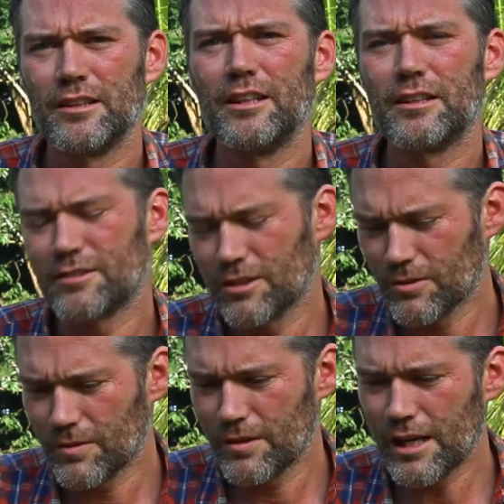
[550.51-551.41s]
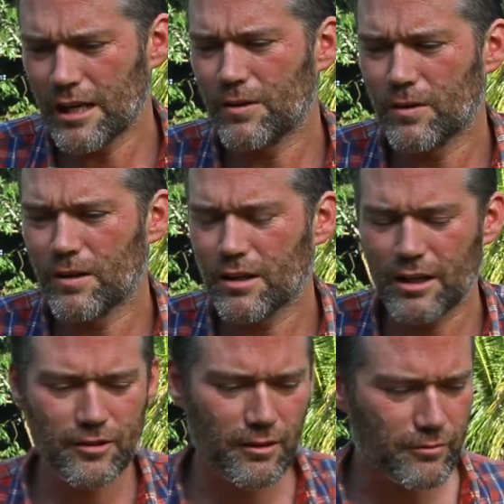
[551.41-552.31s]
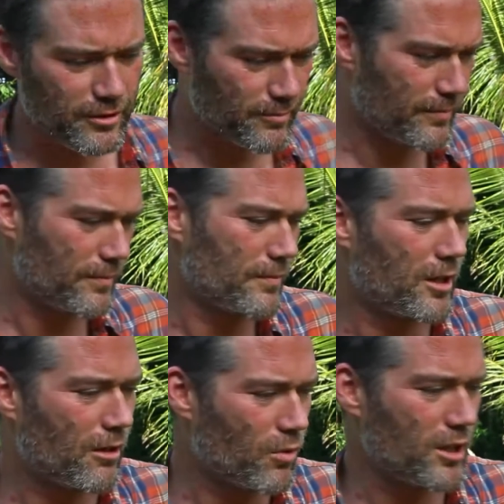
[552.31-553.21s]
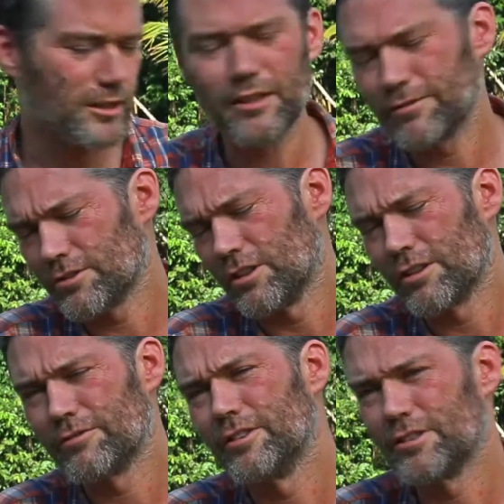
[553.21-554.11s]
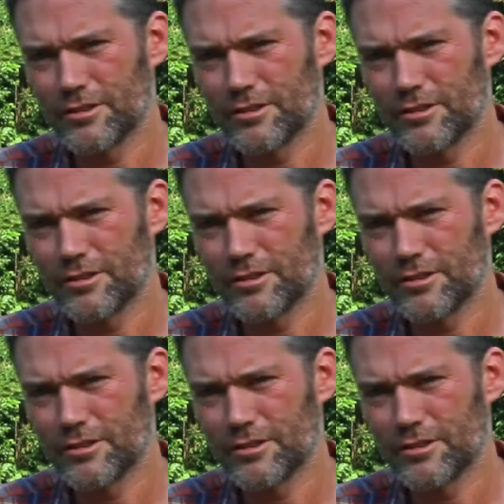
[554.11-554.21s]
Yeah, so now I've gone from wildlife photographer